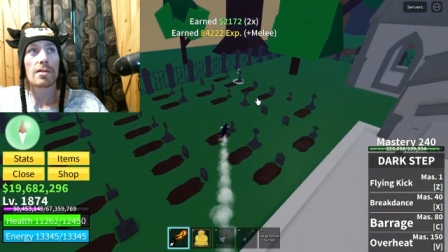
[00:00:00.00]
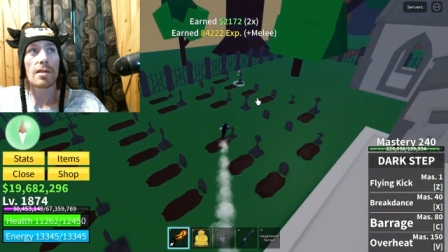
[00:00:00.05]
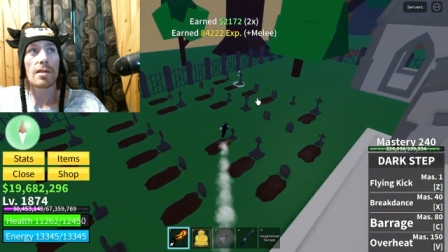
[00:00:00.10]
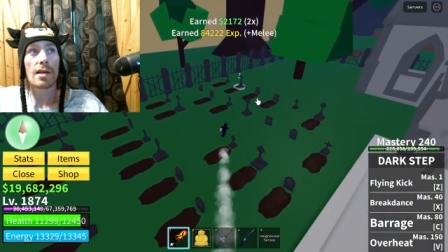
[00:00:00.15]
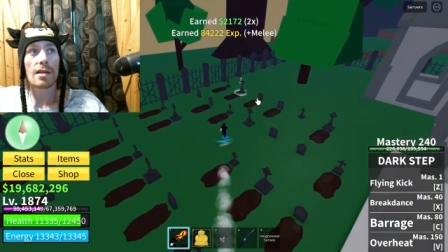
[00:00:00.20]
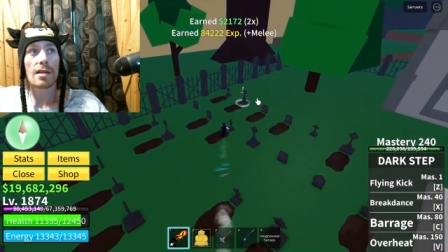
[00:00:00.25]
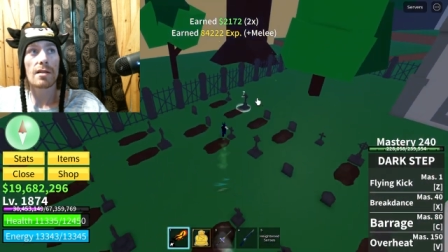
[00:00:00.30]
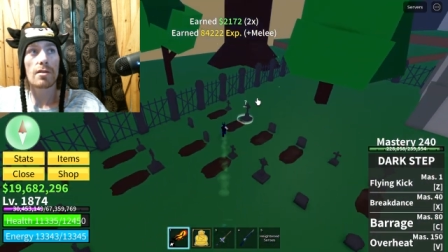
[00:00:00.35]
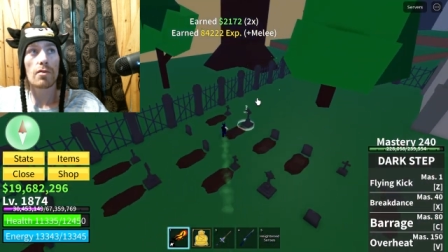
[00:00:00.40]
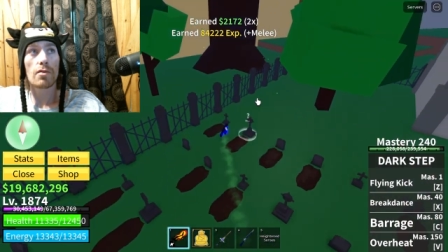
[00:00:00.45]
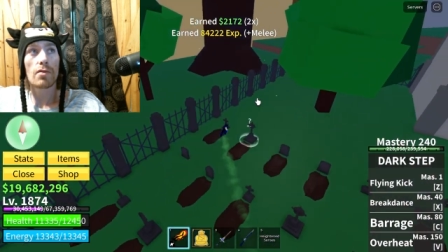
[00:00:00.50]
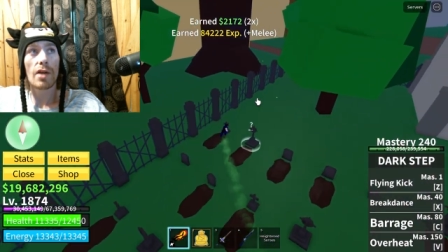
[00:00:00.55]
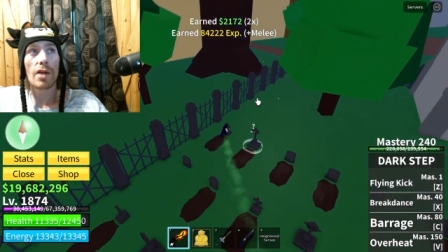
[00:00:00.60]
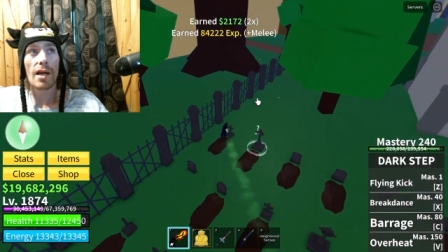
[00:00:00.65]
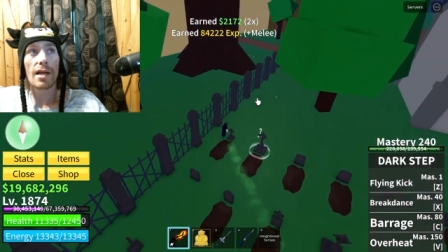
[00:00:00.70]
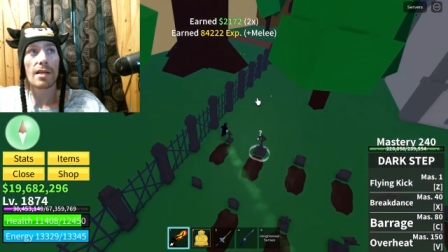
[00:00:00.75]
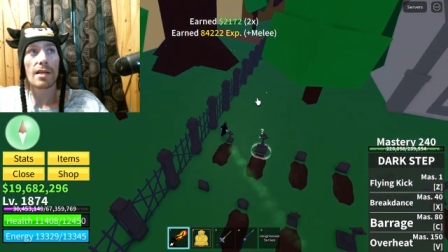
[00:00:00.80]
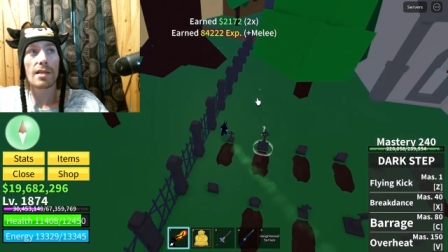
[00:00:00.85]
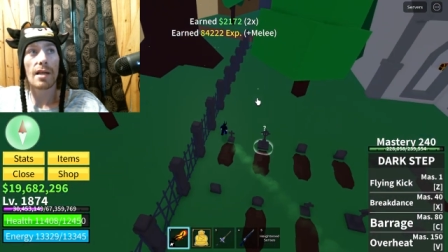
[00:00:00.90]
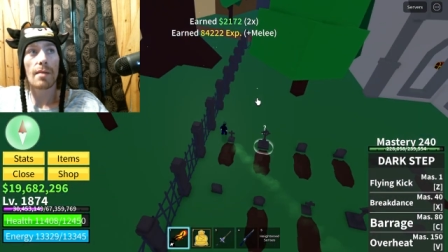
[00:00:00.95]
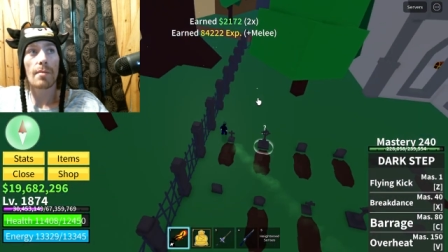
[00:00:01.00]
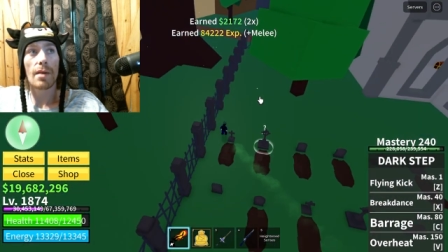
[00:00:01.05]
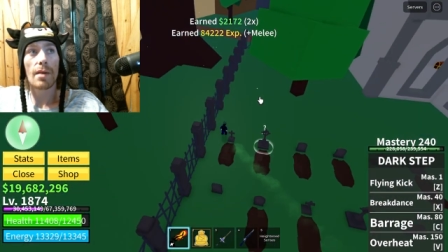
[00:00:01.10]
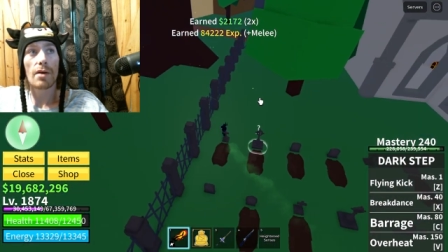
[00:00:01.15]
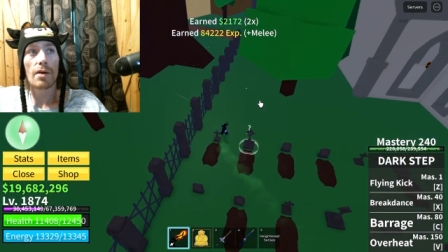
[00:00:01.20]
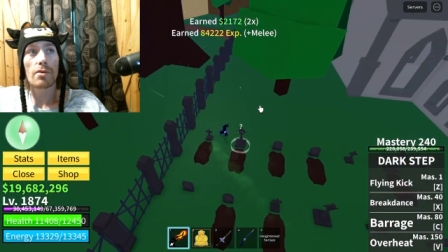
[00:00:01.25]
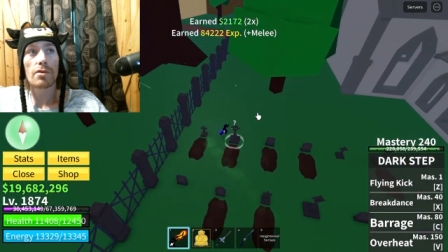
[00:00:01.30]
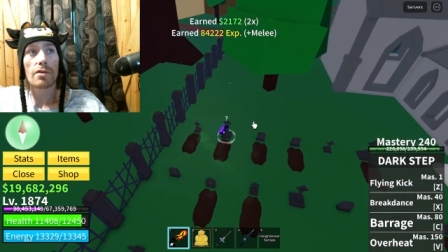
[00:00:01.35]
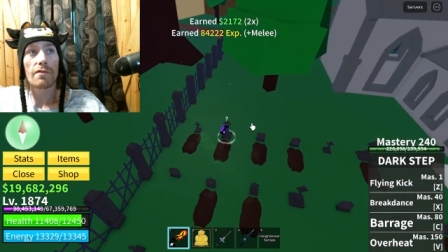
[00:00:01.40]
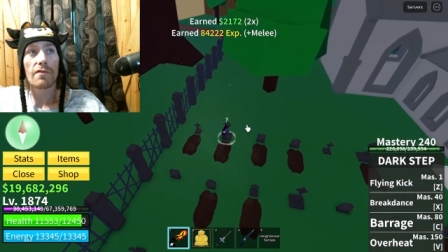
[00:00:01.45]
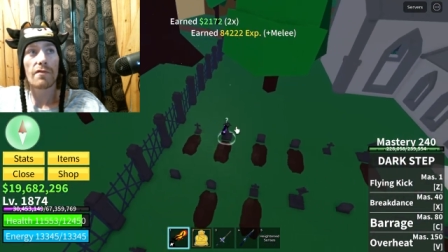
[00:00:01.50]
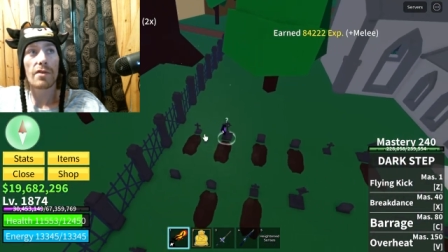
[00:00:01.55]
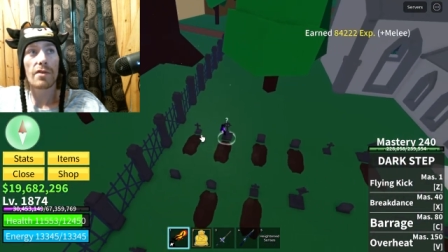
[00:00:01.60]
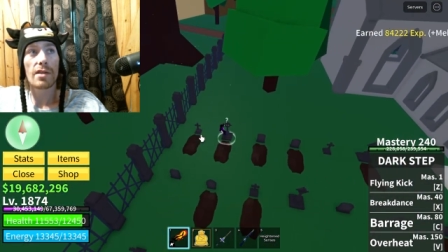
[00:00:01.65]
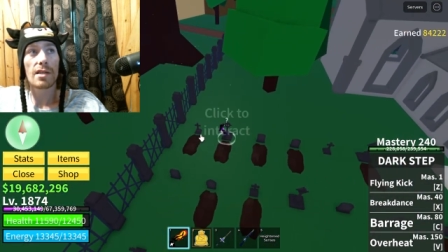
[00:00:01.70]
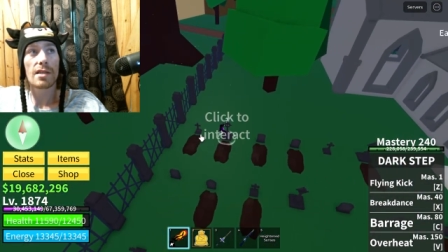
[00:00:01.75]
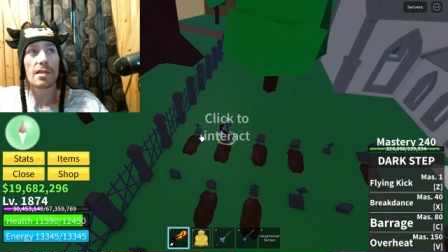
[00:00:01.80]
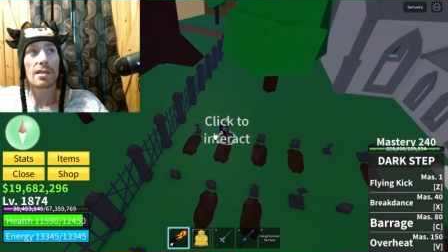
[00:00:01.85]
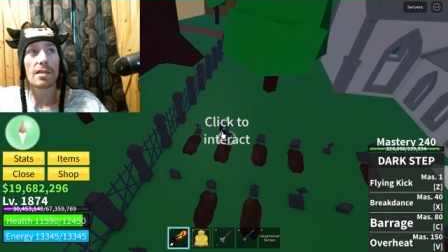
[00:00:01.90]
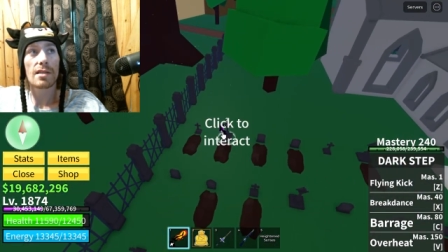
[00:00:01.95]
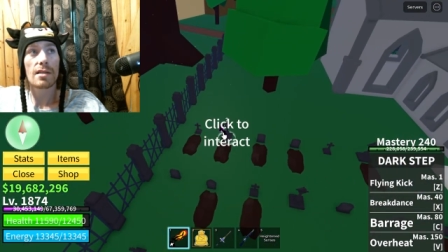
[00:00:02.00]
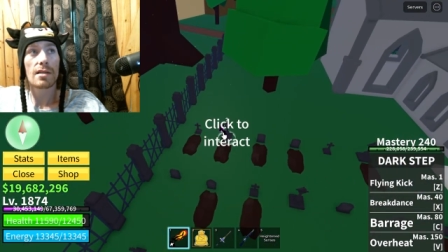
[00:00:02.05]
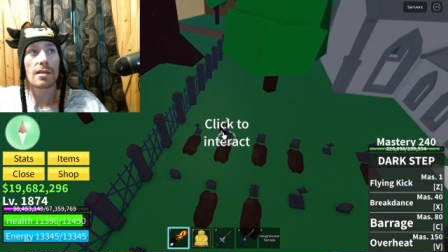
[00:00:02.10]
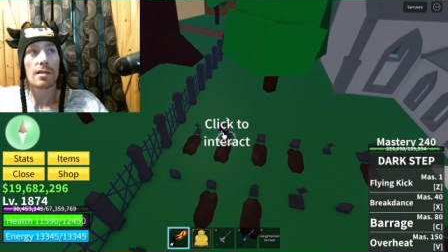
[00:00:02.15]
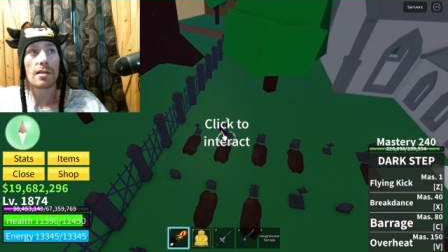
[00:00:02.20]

like two days at most for this.